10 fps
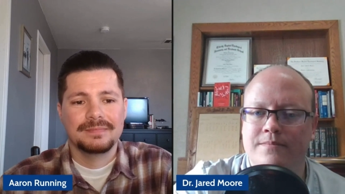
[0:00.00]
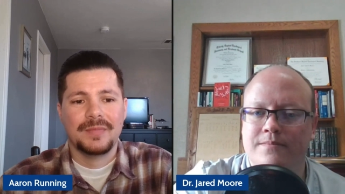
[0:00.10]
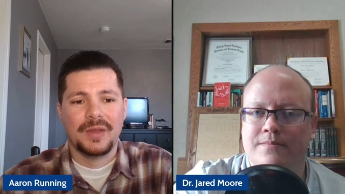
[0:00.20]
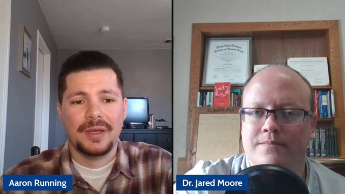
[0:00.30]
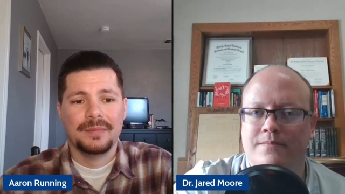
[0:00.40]

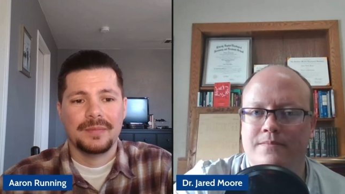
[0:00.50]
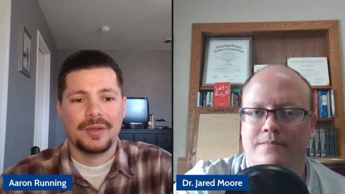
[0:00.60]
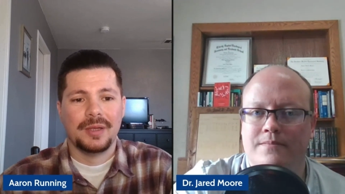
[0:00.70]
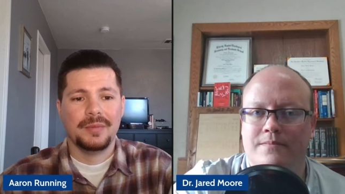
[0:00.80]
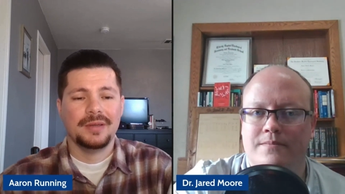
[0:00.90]
Speaker 1: Yeah,
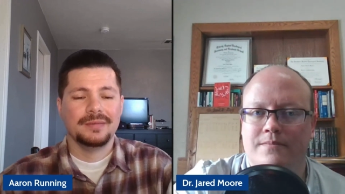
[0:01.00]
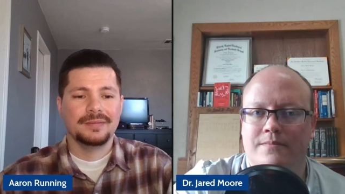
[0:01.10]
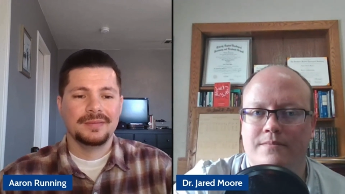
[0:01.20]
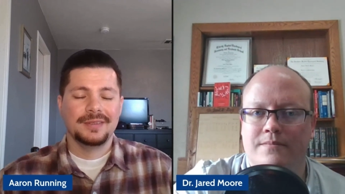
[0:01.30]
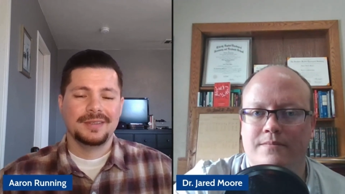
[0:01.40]
Amen.
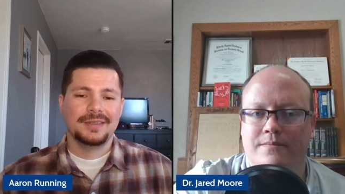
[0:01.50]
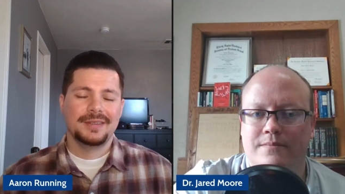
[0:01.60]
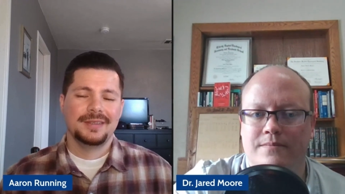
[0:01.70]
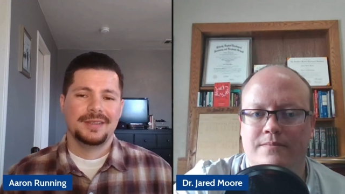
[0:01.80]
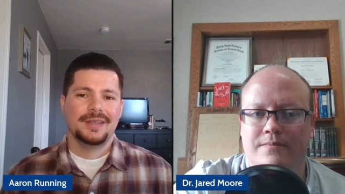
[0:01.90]

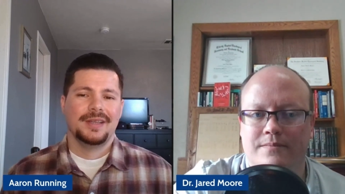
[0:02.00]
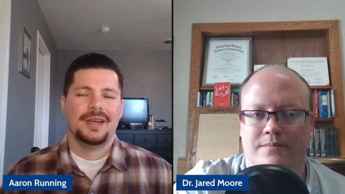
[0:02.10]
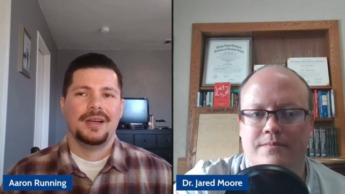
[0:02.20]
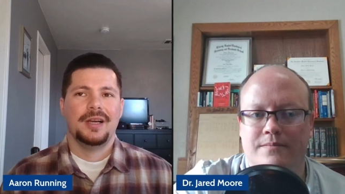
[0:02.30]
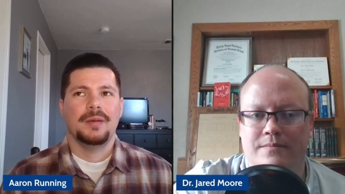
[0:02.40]

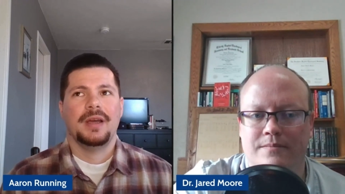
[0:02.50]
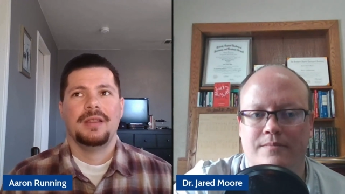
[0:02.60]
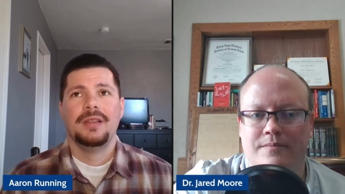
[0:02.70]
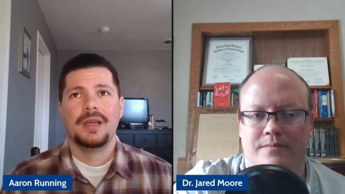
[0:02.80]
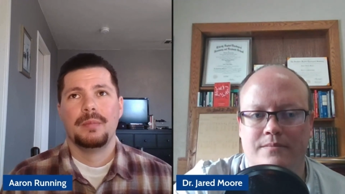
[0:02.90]
Um, I
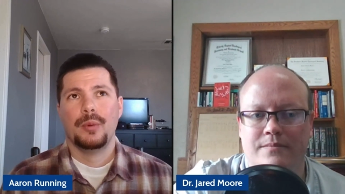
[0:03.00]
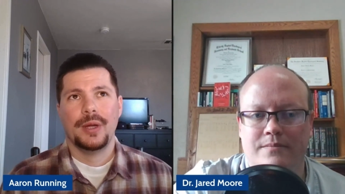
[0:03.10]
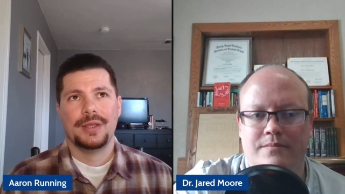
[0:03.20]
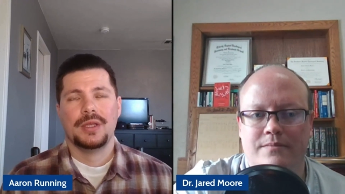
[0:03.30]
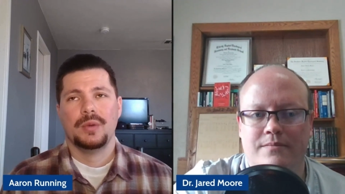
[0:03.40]
think a
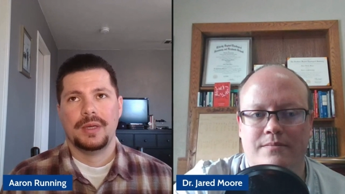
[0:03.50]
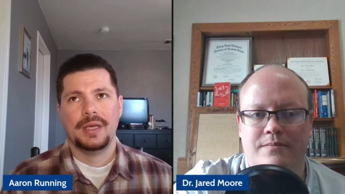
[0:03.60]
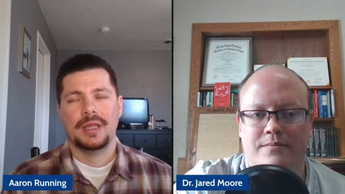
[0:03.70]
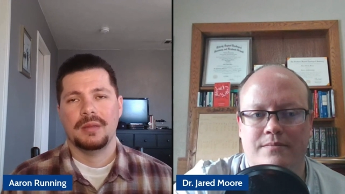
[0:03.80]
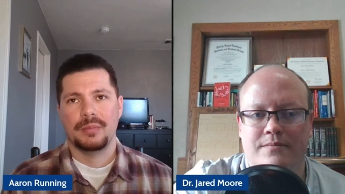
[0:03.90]
point that you
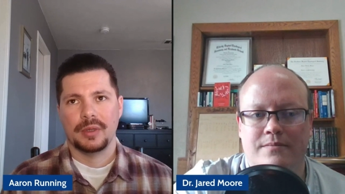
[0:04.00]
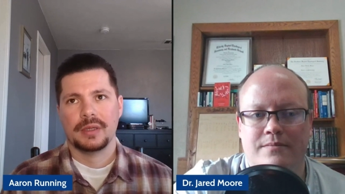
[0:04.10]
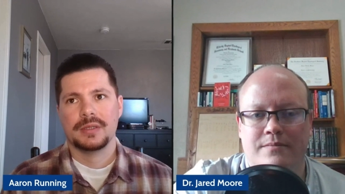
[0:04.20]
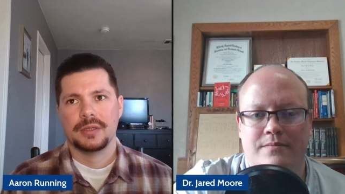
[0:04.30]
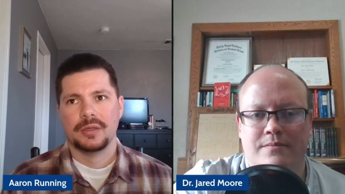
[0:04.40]
hit in the
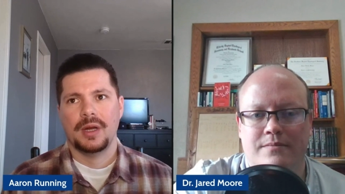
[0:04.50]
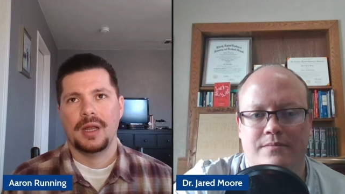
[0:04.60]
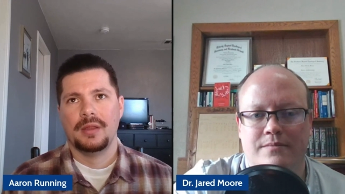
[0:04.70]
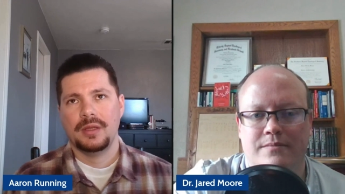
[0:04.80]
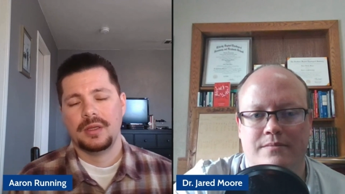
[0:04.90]
book too, and
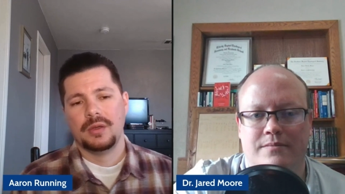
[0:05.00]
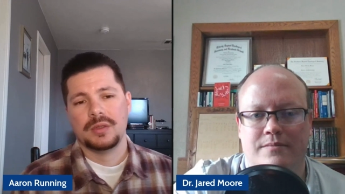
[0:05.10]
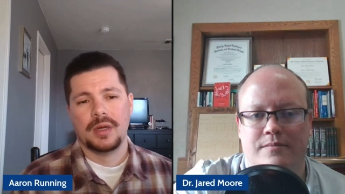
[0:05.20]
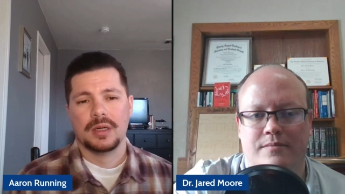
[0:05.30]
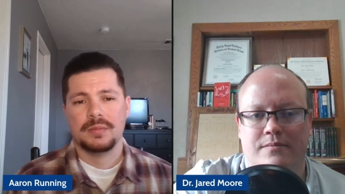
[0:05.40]
I think you
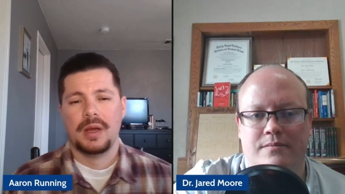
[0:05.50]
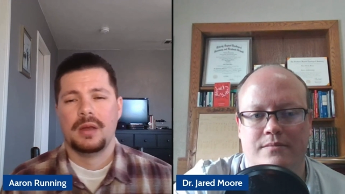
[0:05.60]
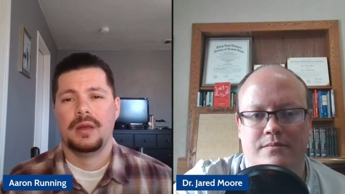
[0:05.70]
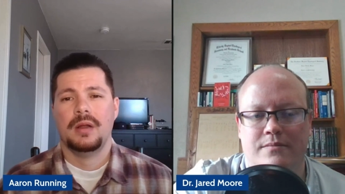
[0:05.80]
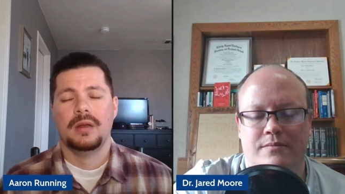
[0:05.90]
talked
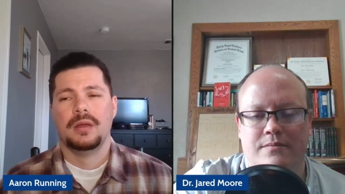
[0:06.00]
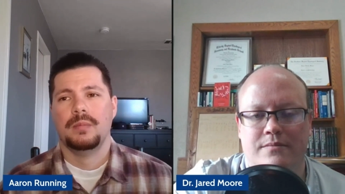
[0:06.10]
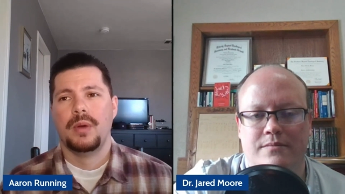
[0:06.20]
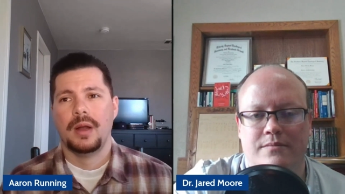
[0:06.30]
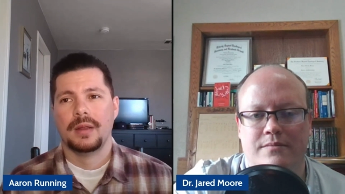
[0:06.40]
about it on
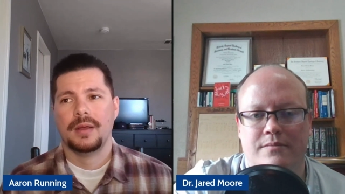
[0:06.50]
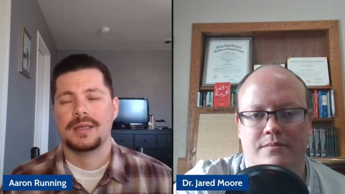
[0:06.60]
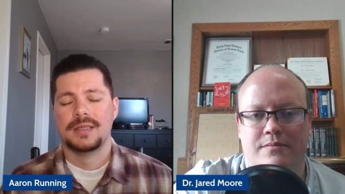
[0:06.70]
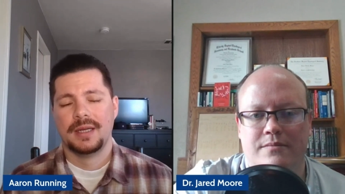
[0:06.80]
a podcast.